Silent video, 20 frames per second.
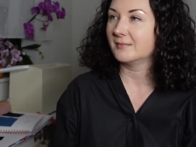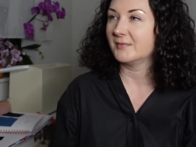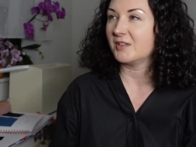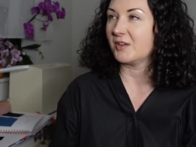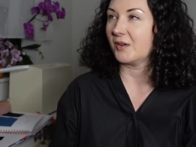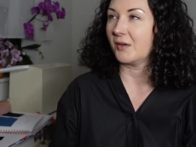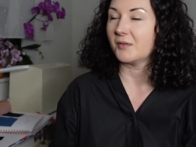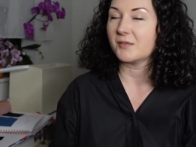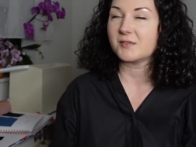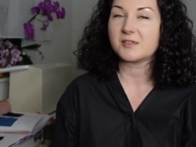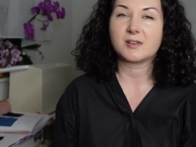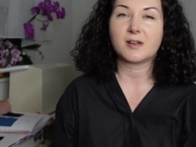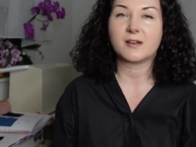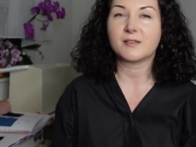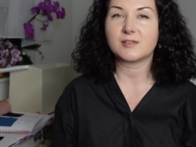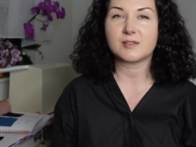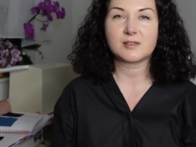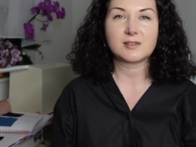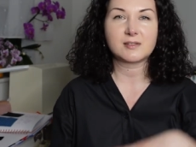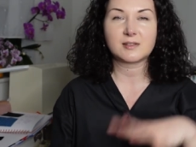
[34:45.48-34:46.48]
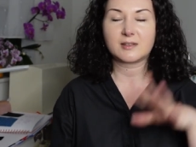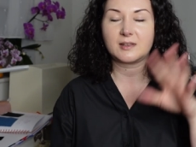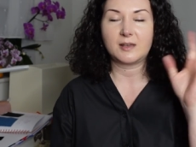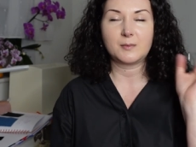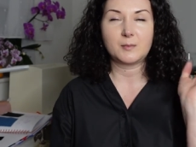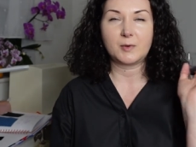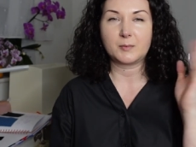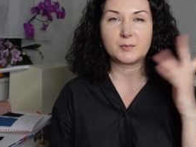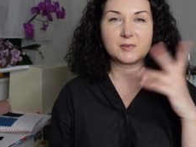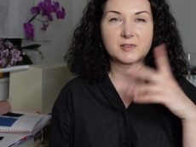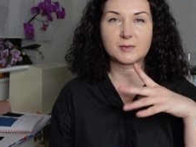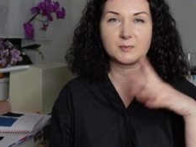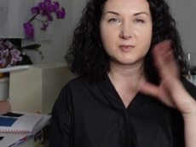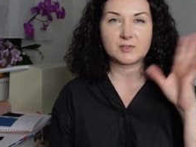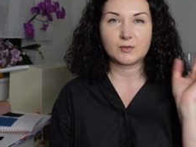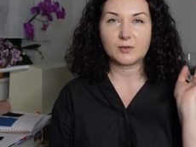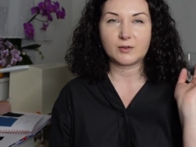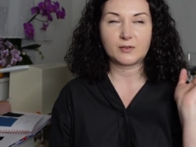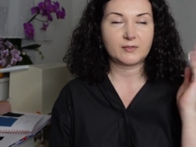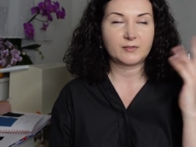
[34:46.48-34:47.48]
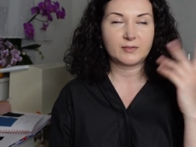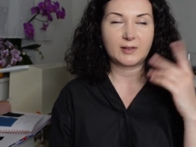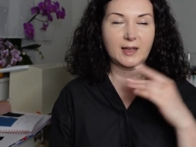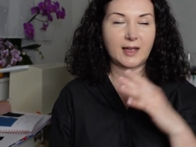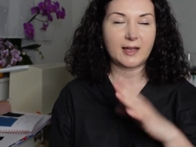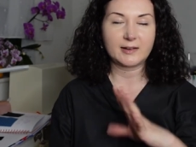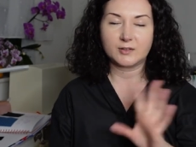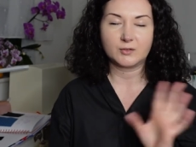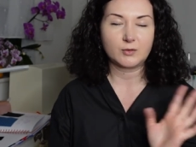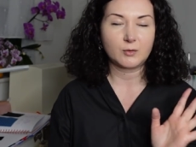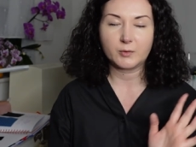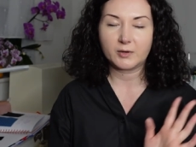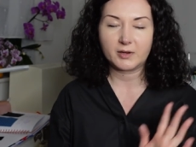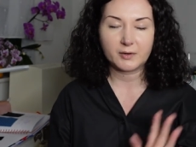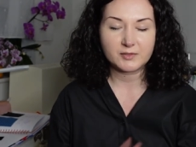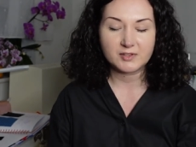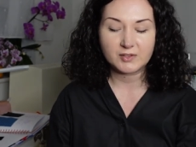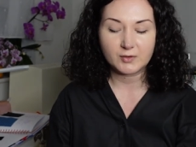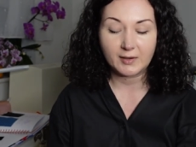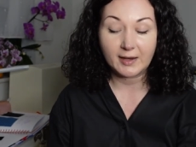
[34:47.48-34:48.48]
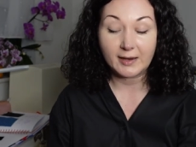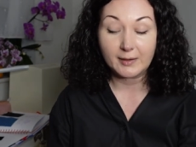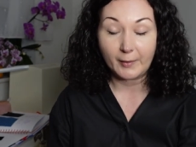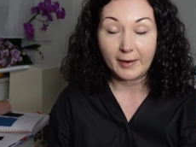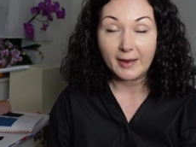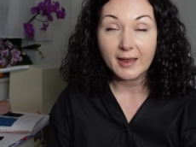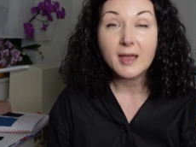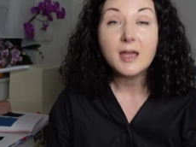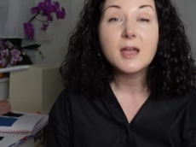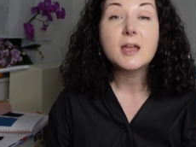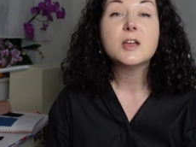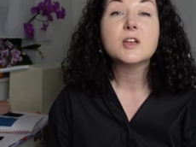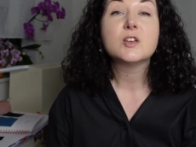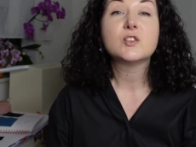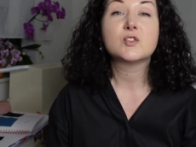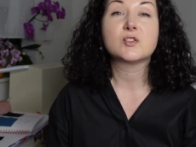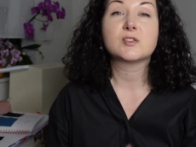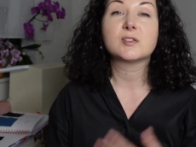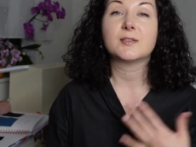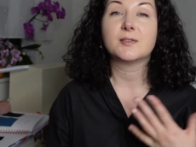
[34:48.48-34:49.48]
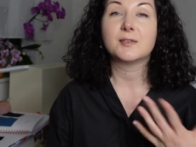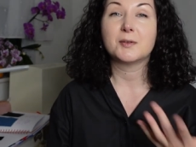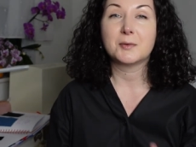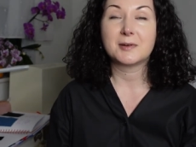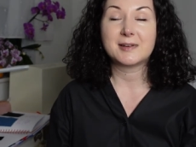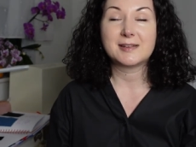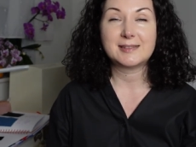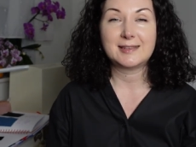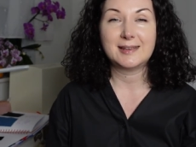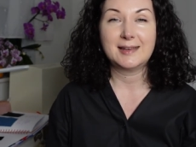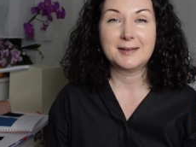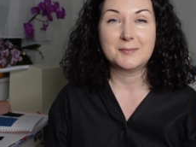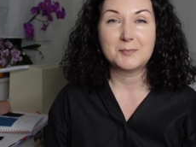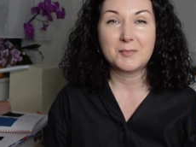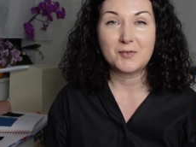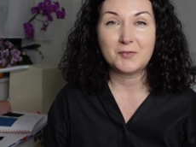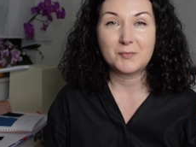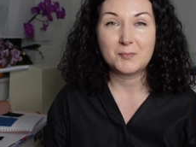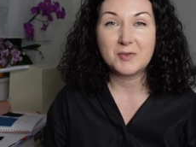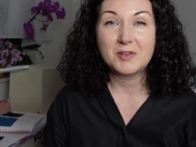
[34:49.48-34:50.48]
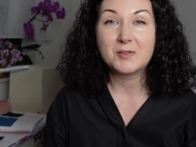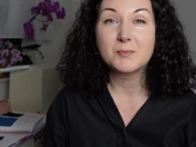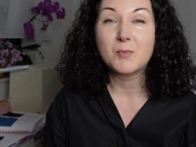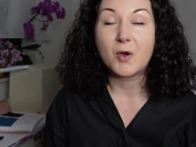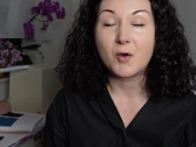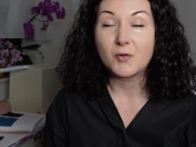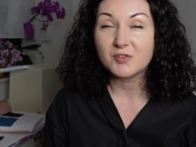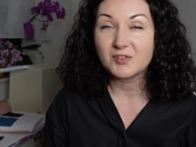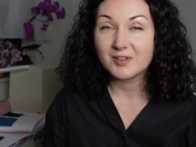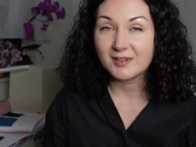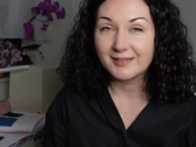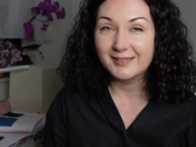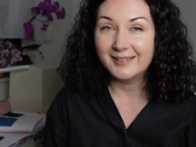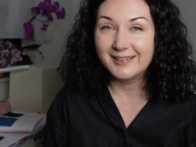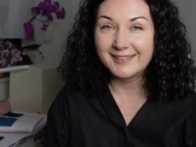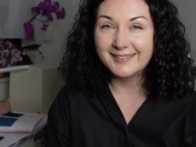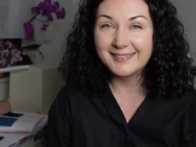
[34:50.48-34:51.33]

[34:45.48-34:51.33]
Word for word: do? So I just came up with some sort of like, I don't know what I was doing. Anyway, just if you want to see it in, move, in motion,